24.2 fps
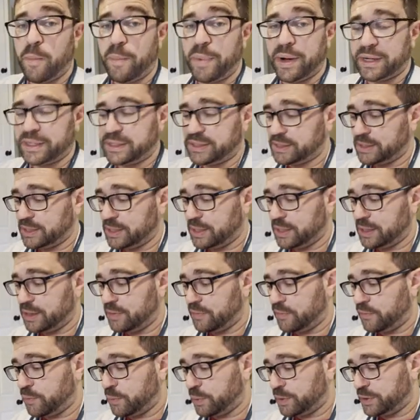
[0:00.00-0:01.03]
but
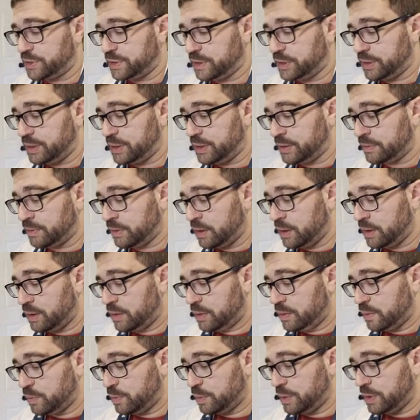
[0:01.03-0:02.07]
unfortunately,
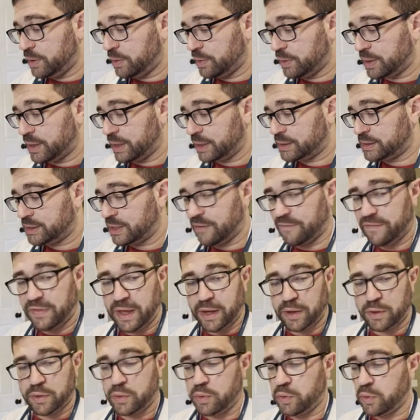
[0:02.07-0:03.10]
we don't get stuff
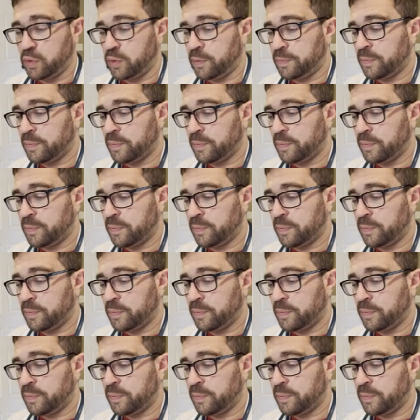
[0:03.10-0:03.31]
that cool.